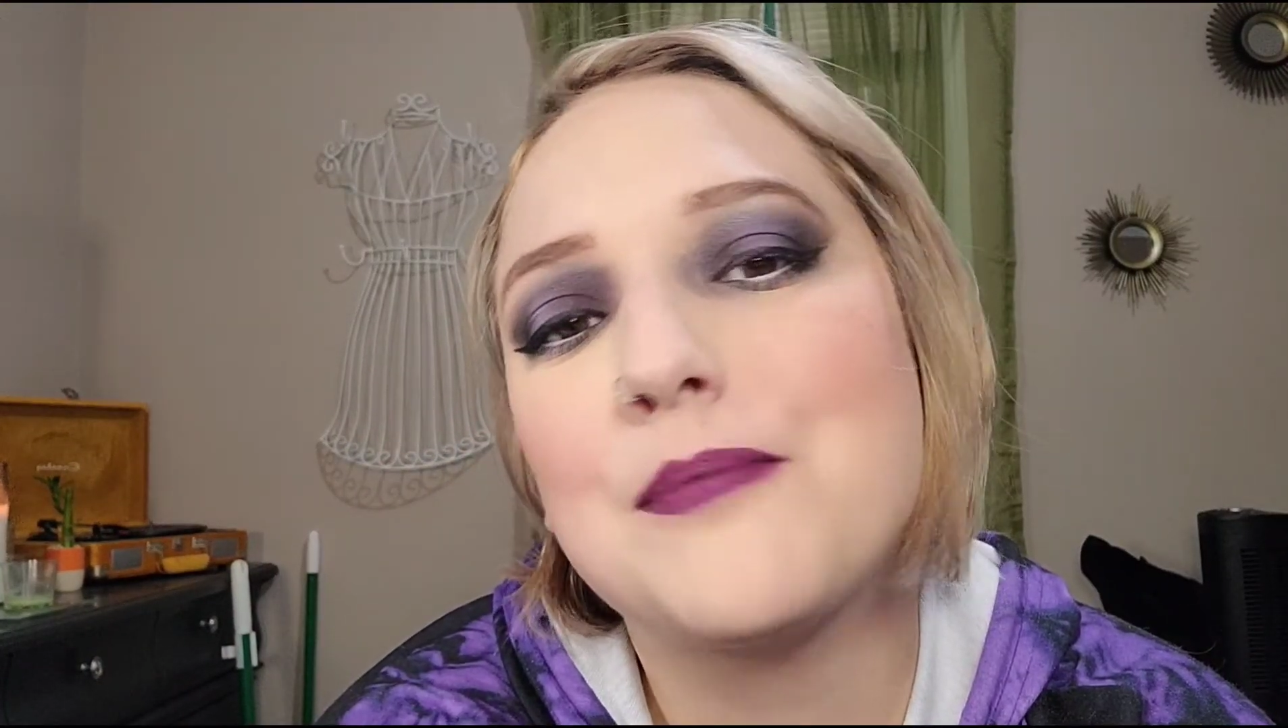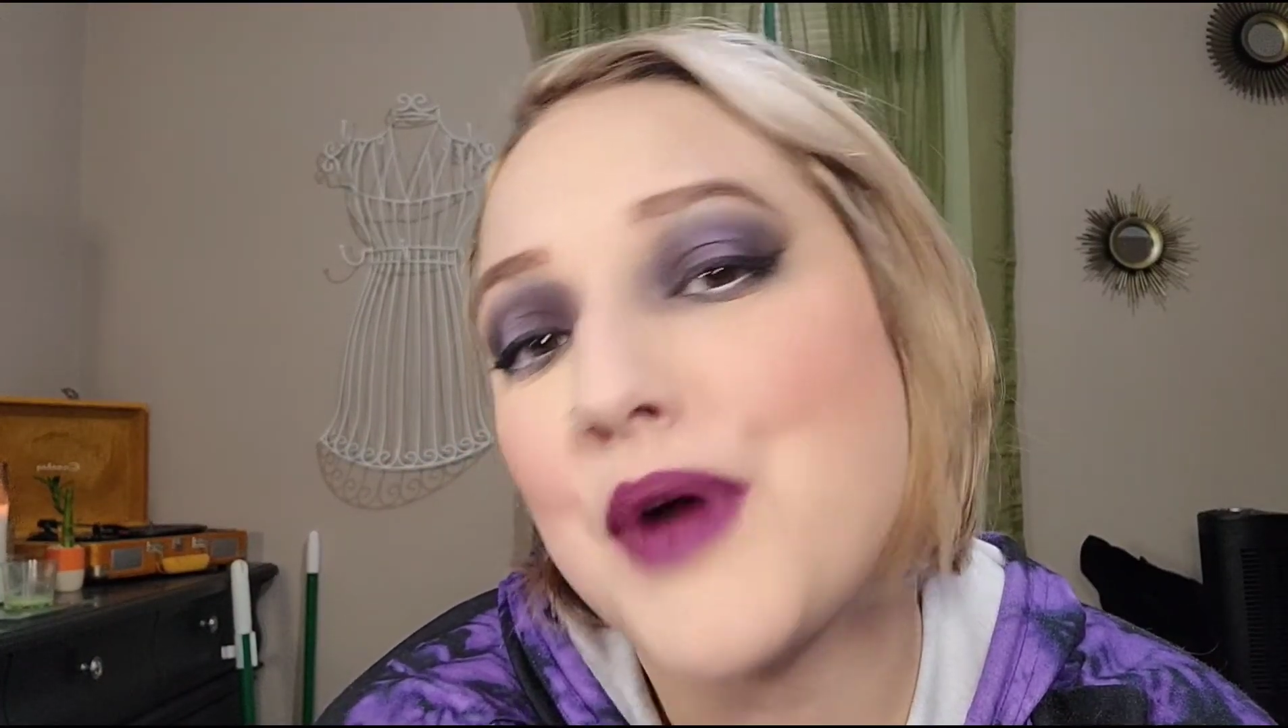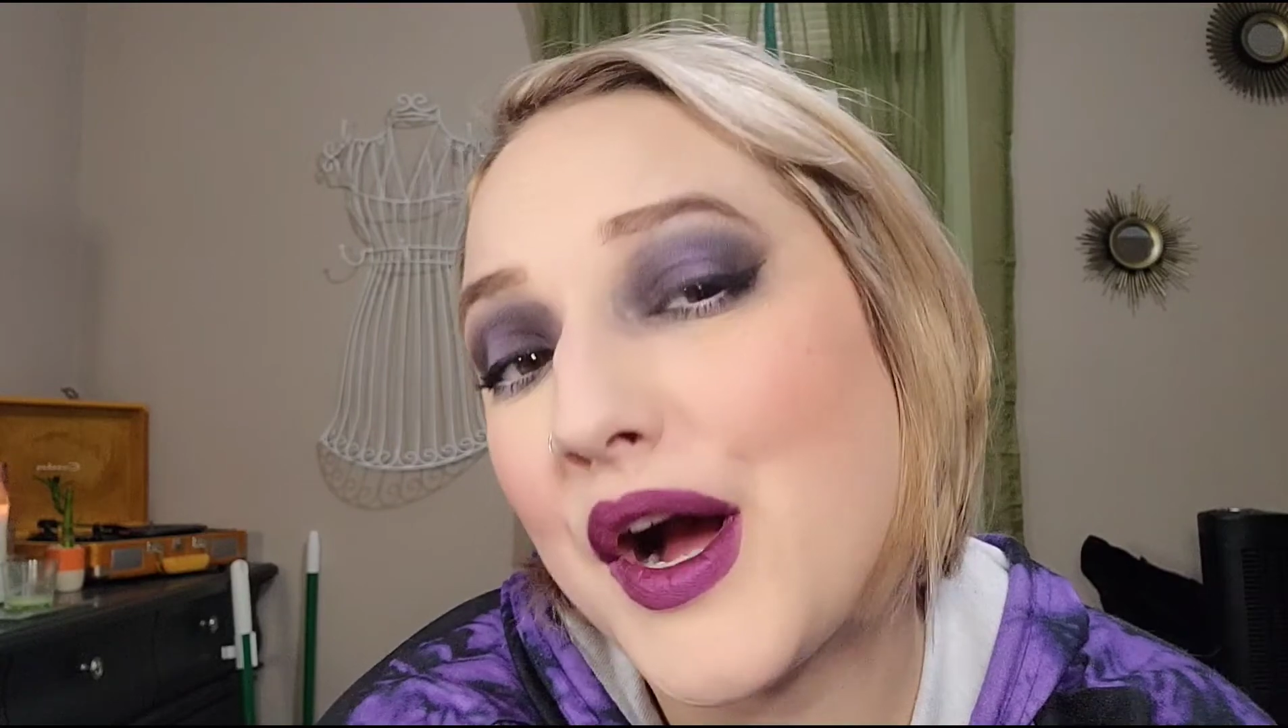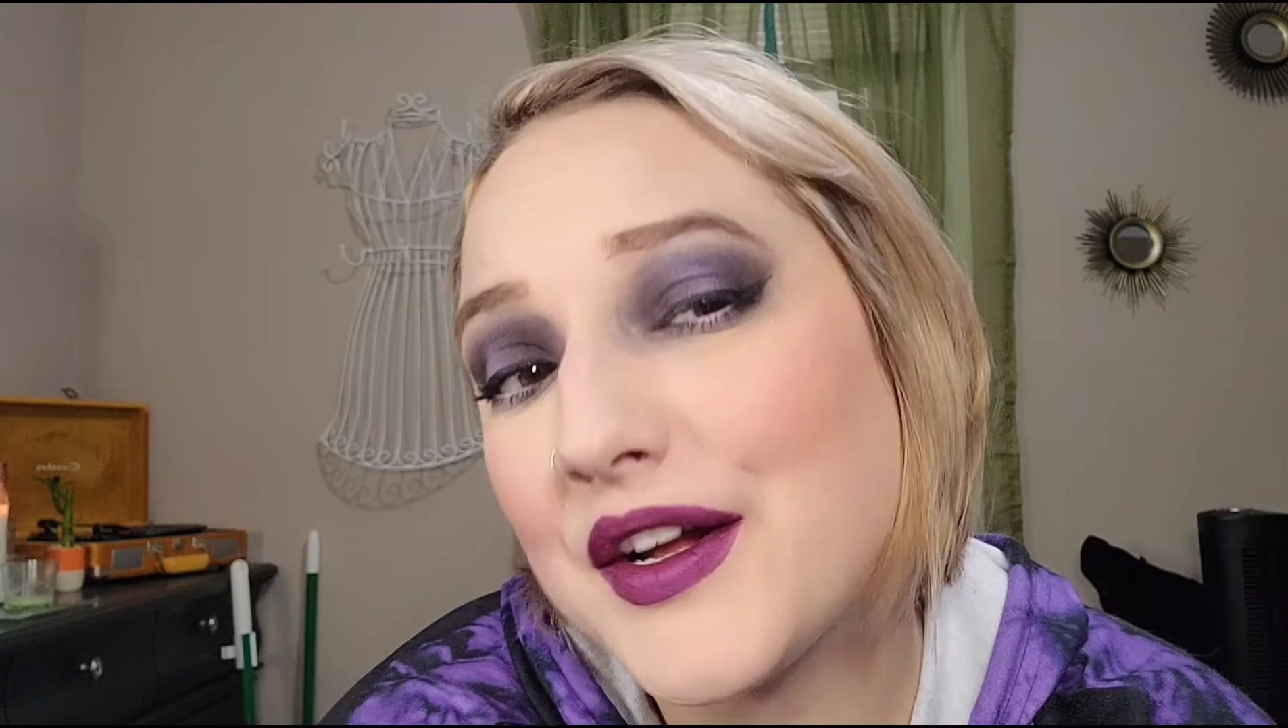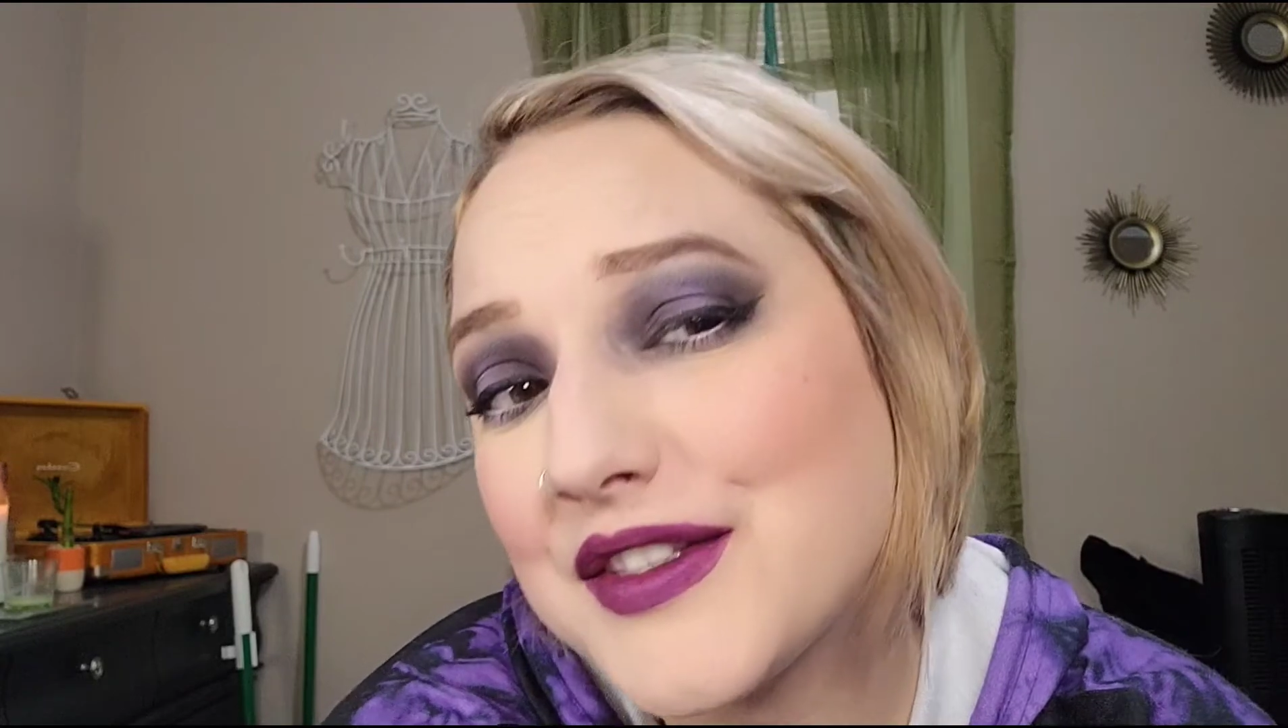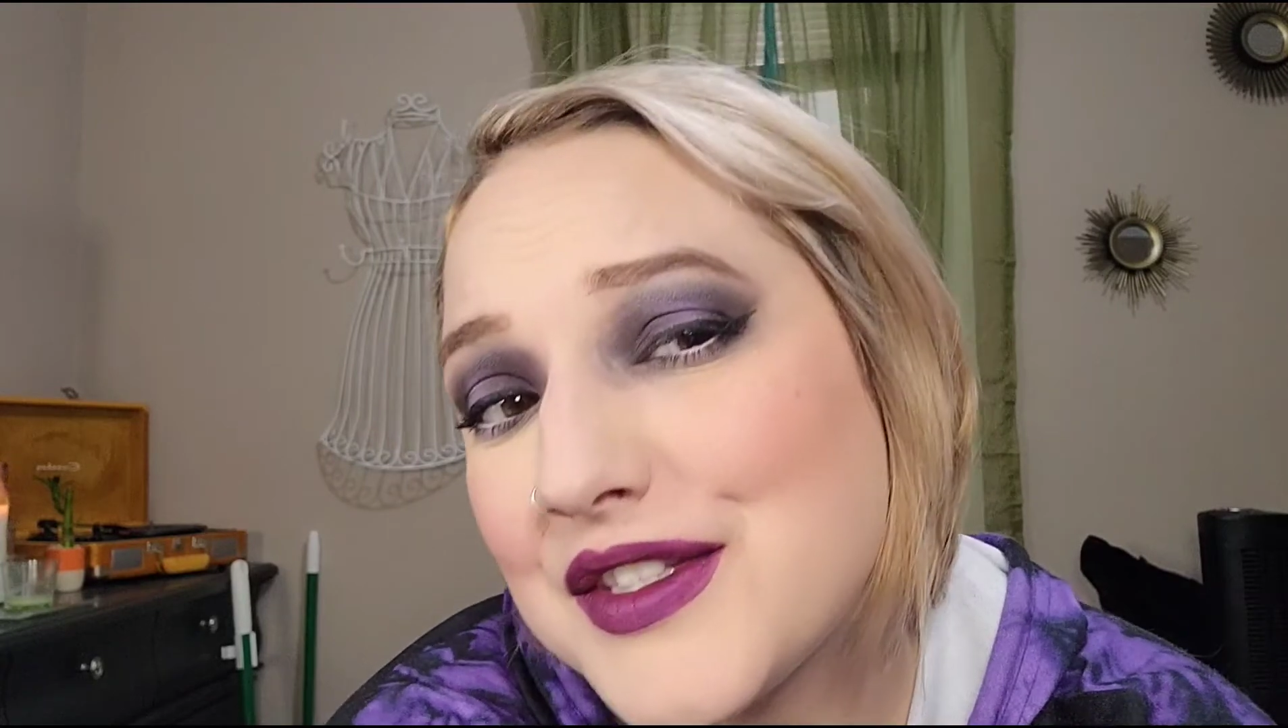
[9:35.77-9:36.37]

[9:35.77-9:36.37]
pot